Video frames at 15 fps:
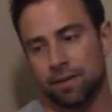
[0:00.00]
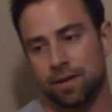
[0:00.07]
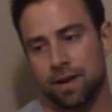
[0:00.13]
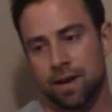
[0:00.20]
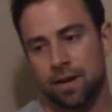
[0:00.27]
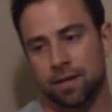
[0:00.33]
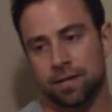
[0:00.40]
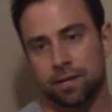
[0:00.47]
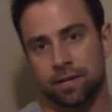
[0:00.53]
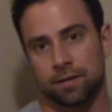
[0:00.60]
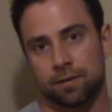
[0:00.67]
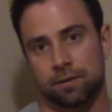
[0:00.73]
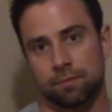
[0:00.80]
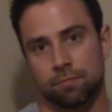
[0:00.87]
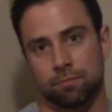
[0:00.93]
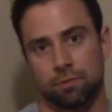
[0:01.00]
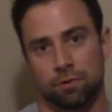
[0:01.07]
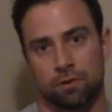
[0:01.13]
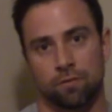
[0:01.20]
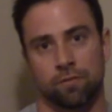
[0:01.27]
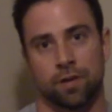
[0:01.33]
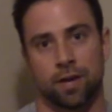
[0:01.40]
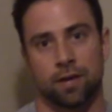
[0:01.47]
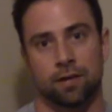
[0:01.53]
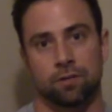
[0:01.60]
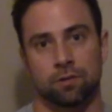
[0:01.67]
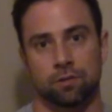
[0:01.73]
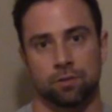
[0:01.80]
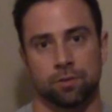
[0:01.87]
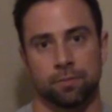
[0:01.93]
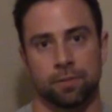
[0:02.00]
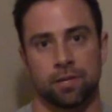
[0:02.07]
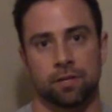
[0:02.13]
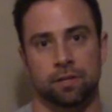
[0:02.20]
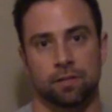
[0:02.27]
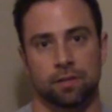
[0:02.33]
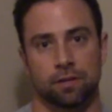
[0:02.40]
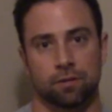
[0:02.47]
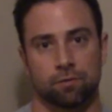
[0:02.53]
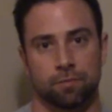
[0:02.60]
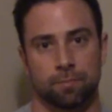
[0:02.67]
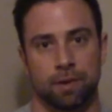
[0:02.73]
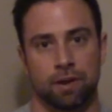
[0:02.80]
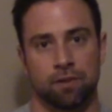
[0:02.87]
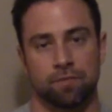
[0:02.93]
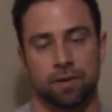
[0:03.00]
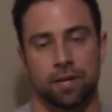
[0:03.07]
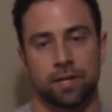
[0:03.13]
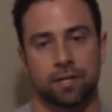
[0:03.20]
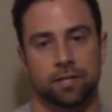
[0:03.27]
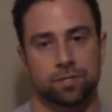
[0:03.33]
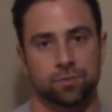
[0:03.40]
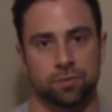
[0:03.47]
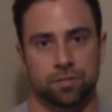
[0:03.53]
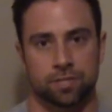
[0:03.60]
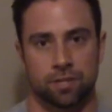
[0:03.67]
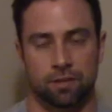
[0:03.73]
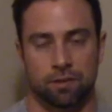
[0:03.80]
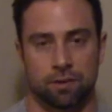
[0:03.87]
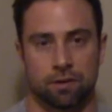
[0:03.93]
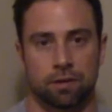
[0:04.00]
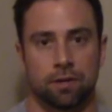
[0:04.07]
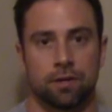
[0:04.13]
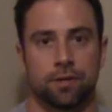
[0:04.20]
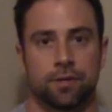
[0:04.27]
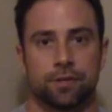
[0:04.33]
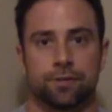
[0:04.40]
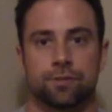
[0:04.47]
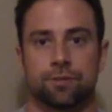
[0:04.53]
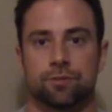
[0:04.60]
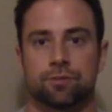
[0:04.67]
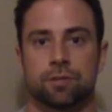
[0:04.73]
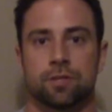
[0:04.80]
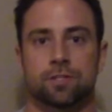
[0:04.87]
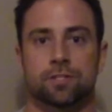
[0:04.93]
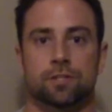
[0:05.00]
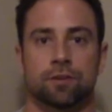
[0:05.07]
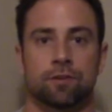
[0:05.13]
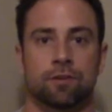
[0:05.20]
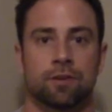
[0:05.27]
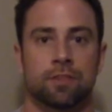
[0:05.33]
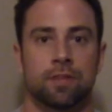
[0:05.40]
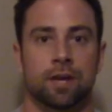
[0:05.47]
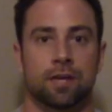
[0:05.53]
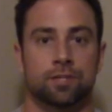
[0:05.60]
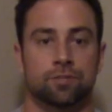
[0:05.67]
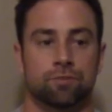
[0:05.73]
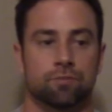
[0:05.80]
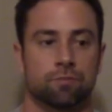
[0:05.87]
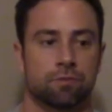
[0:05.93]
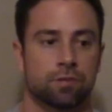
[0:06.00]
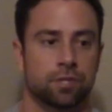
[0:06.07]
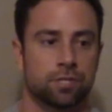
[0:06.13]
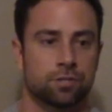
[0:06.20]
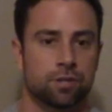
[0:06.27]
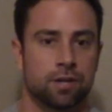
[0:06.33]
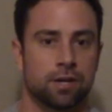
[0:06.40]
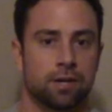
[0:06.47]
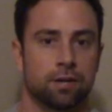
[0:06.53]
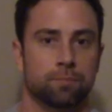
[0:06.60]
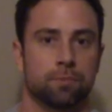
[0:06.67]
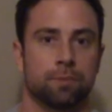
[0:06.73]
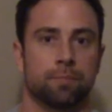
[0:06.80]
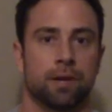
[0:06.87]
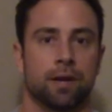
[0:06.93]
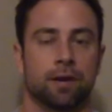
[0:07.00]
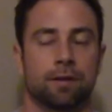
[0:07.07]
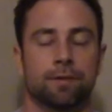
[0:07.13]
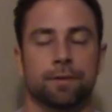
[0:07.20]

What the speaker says: adding in more of that L-glutamine and the Repairvite as well as the other nutrients that are in that to really try to help repair.